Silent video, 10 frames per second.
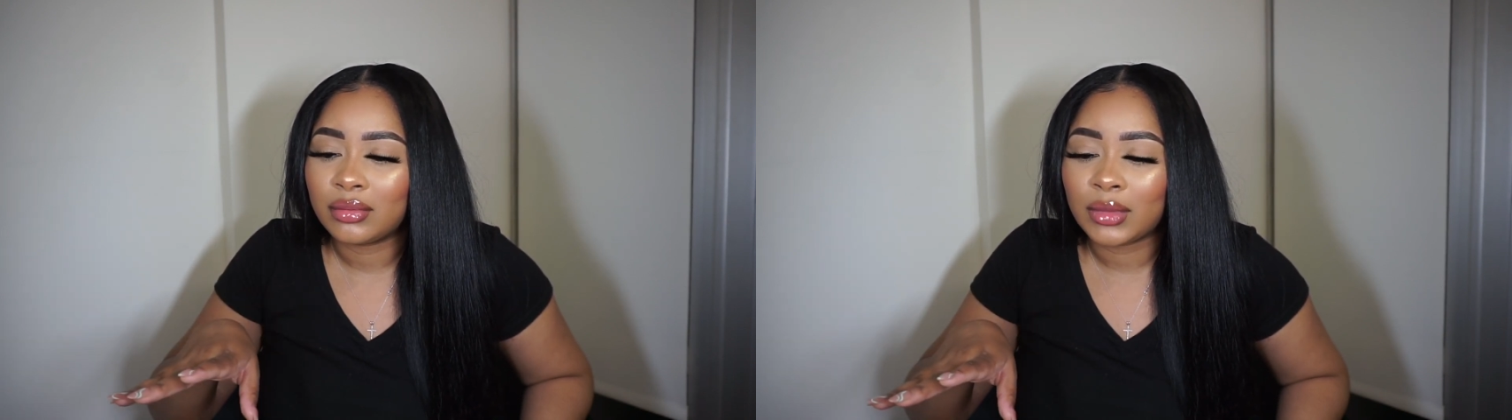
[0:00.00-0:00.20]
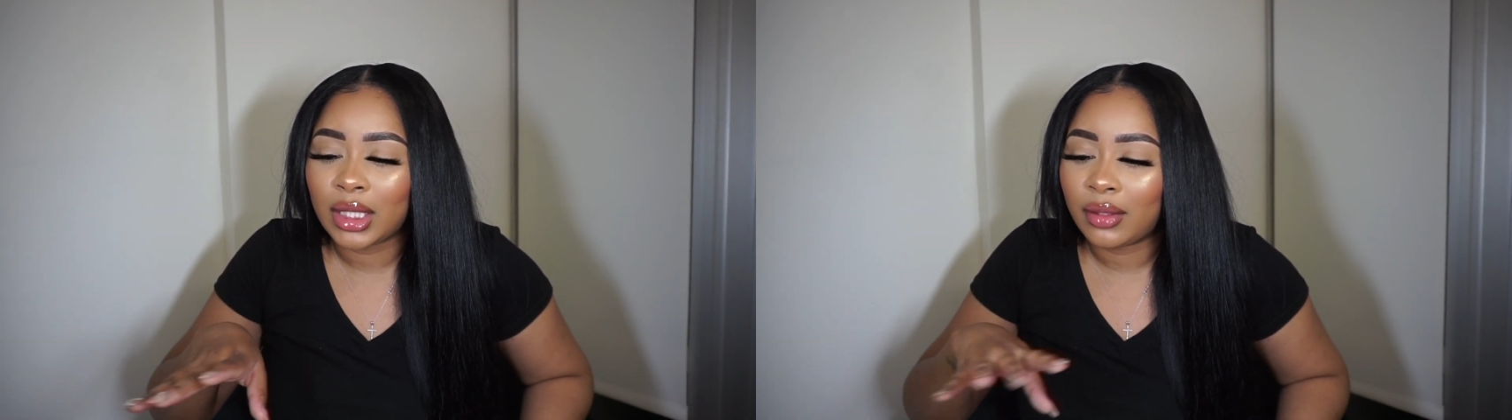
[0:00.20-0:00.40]

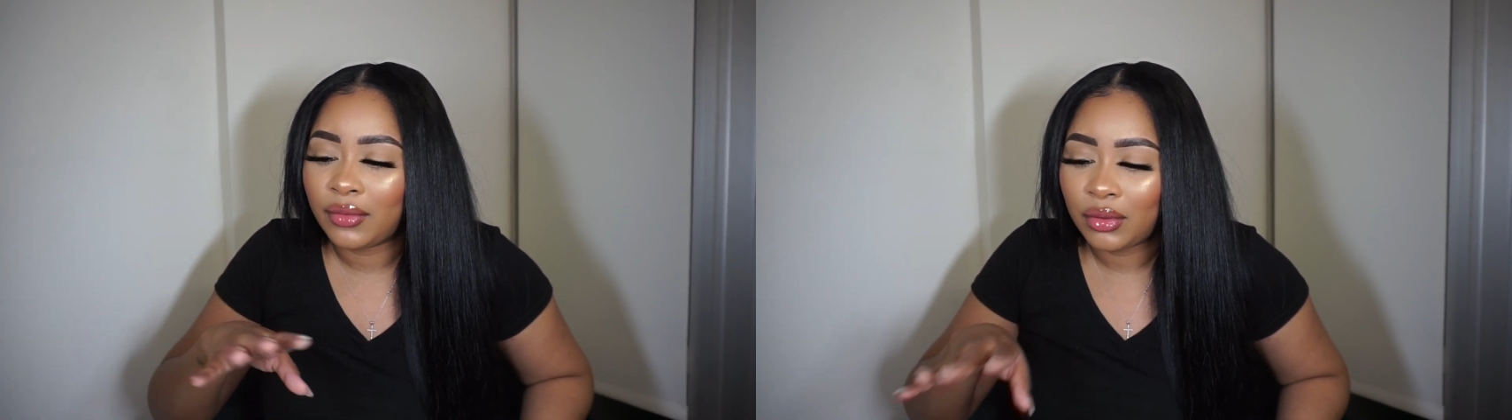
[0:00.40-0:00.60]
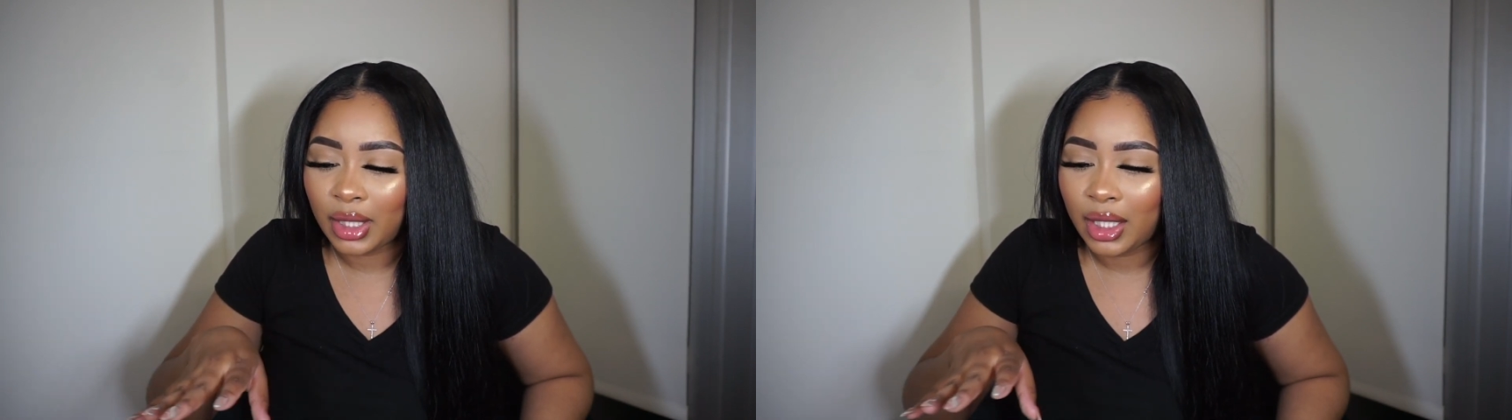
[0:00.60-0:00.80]
like the
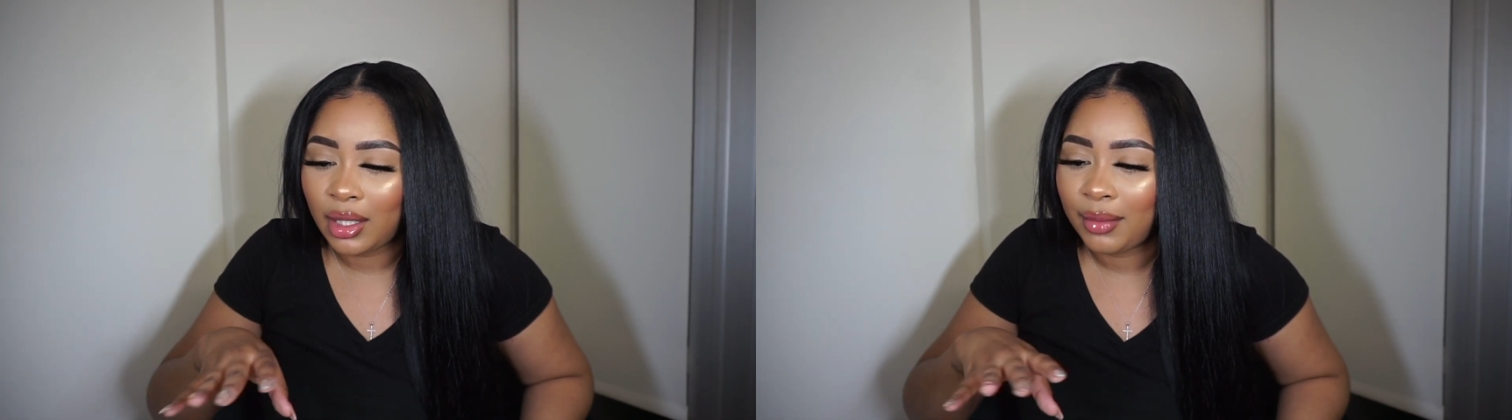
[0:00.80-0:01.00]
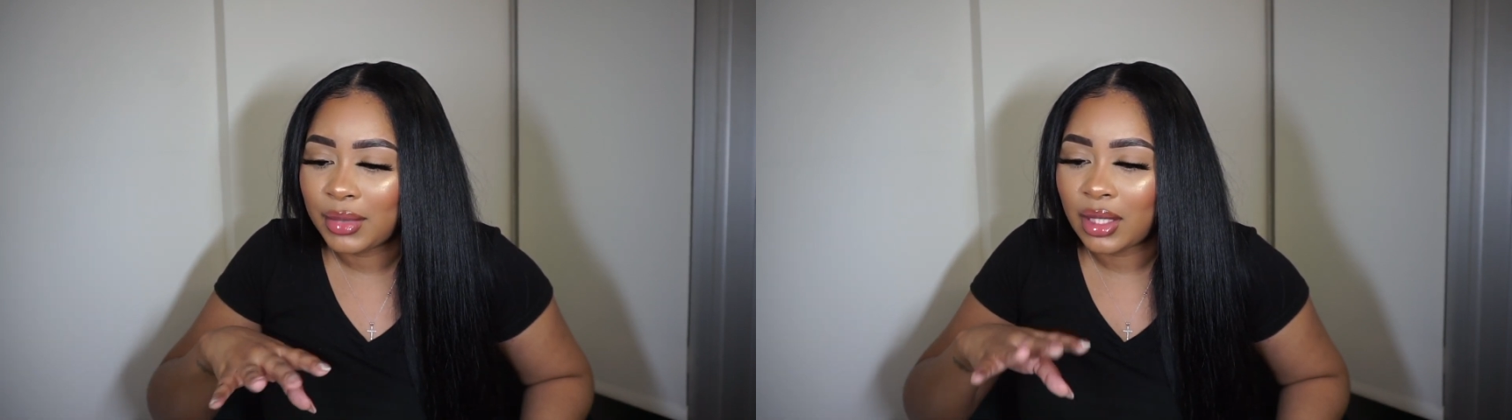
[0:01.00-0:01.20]
full
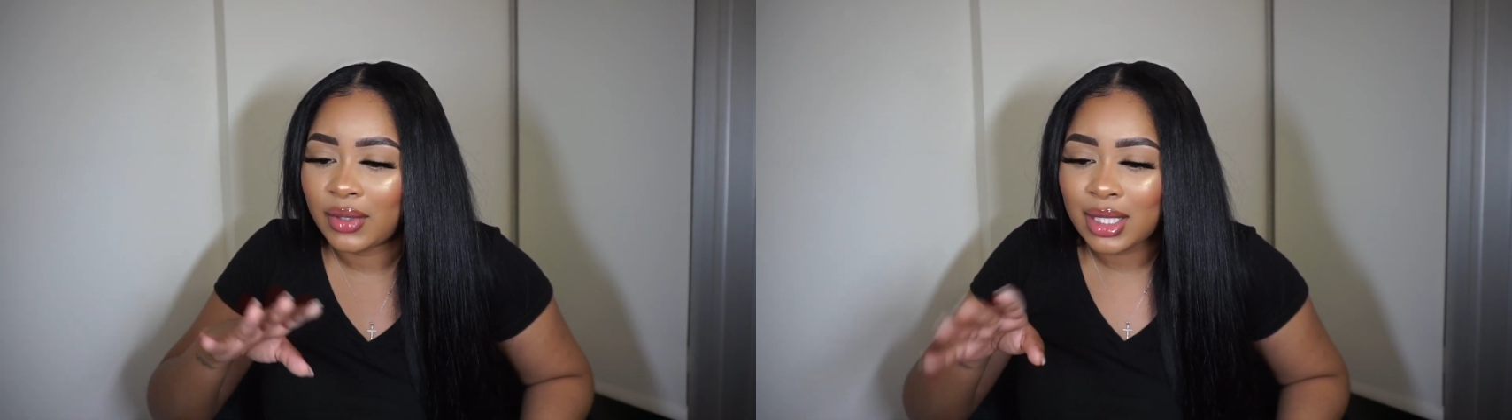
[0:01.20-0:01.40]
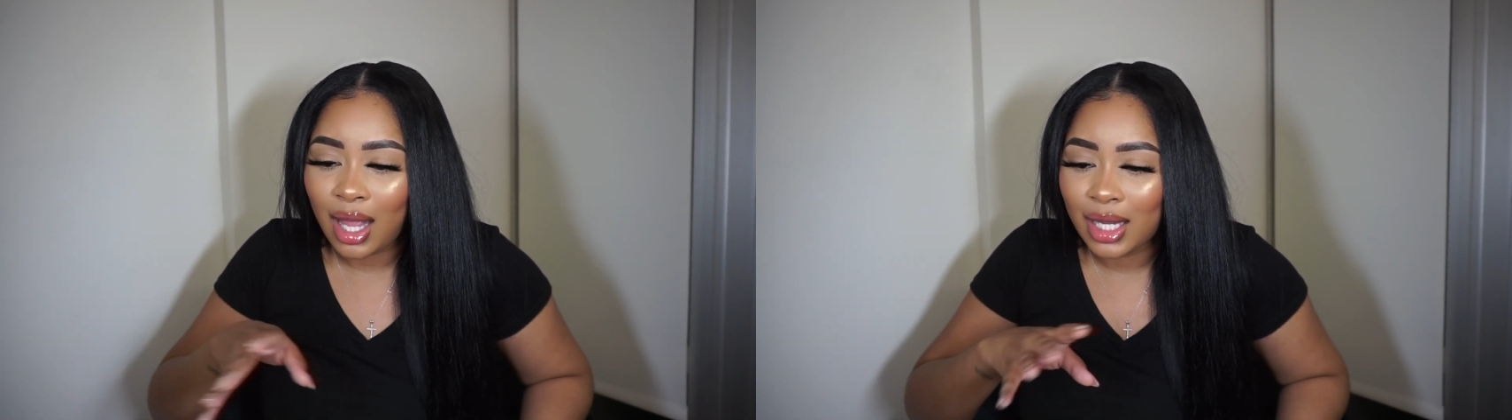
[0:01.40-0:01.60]
names of the
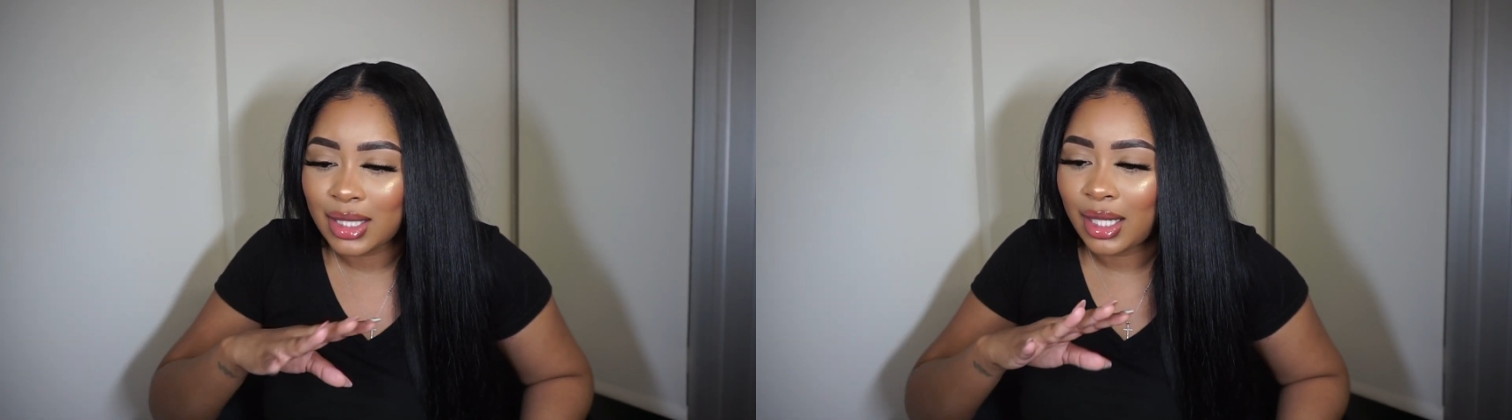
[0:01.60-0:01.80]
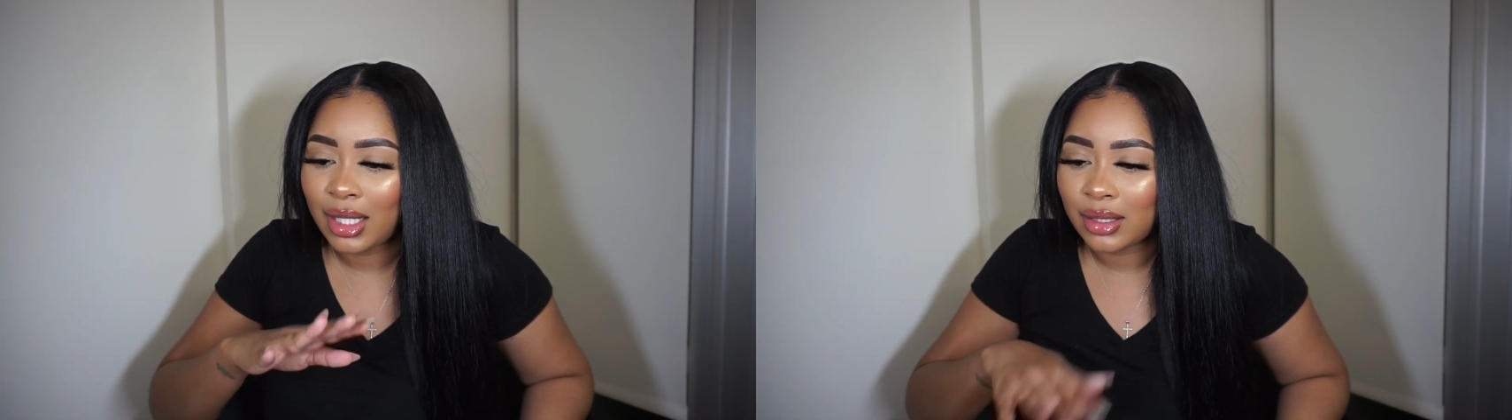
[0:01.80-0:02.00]

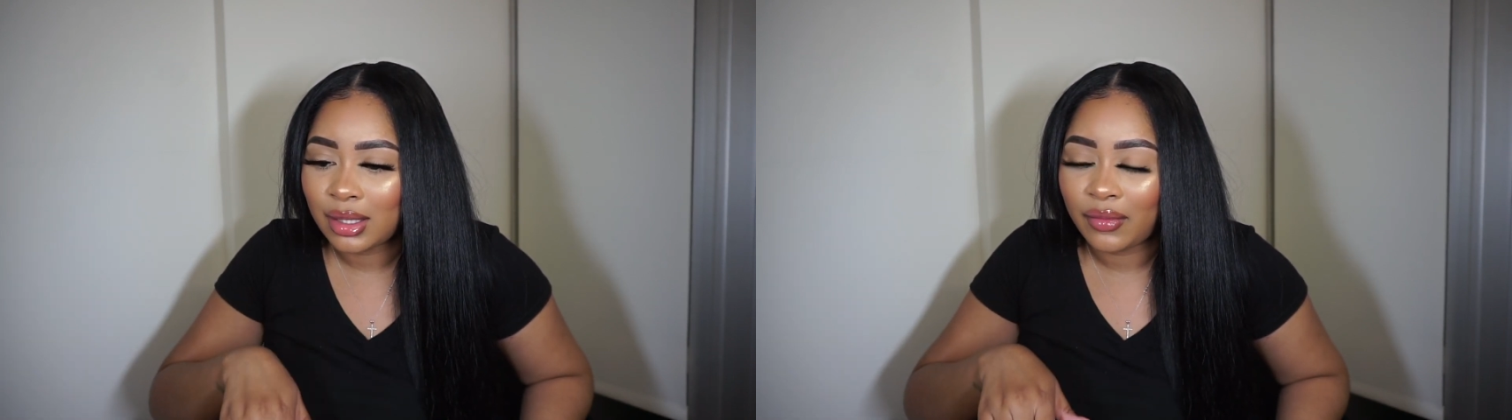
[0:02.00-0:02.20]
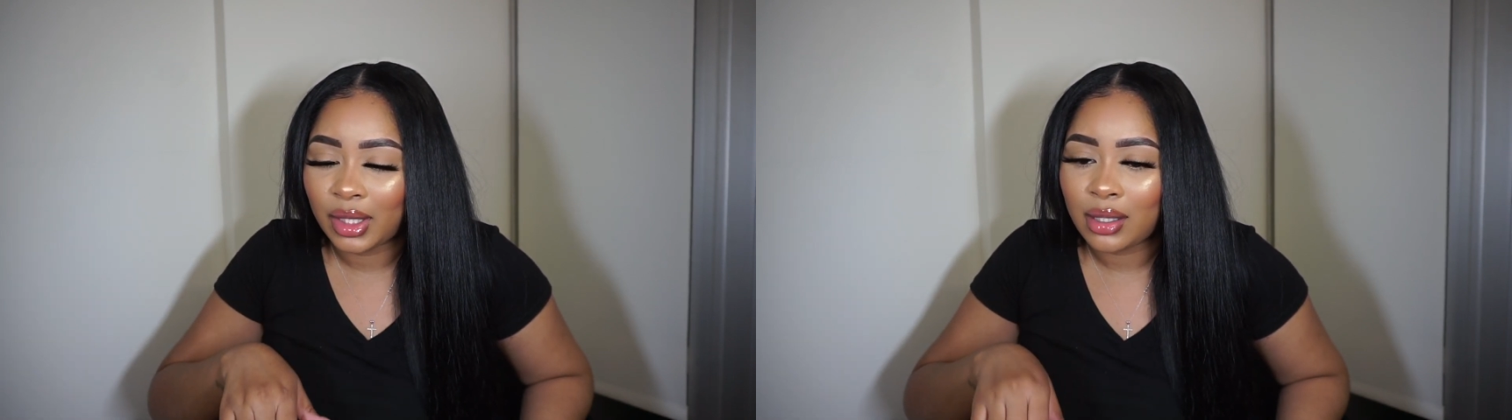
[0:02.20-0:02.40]
sizing and
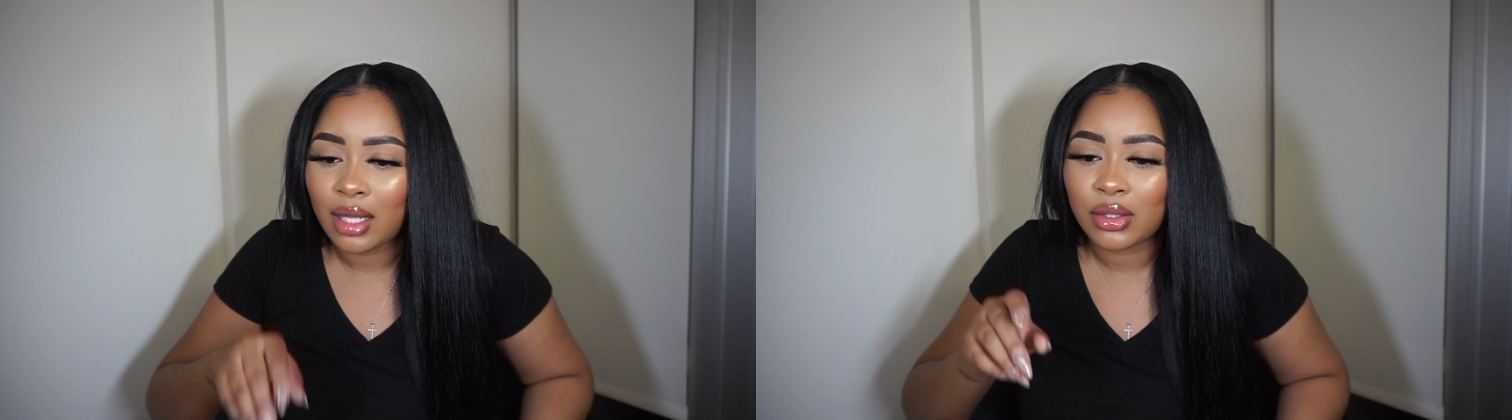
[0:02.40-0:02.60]
stuff like that.